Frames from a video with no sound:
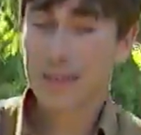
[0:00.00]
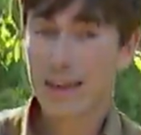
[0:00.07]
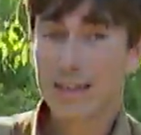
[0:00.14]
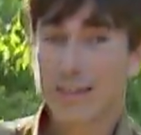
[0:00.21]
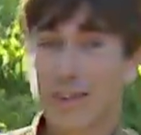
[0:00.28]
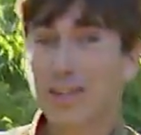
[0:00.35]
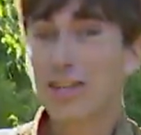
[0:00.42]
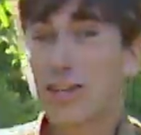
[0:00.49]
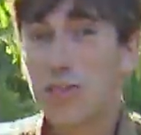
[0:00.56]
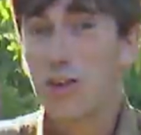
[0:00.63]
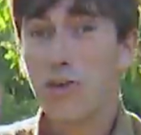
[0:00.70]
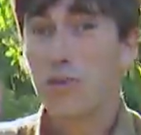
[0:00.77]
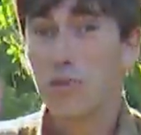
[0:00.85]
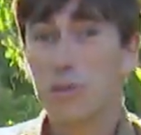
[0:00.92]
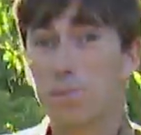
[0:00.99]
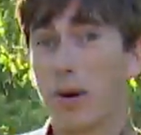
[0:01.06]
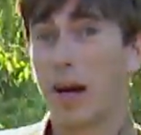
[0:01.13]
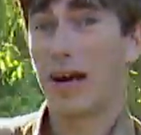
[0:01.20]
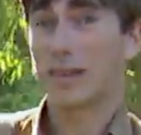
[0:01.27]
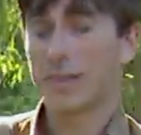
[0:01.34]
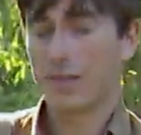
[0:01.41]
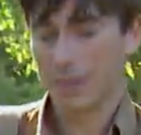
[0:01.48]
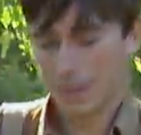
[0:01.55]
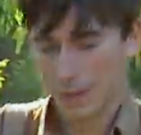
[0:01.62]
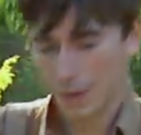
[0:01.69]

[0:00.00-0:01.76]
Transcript: it's a huge but,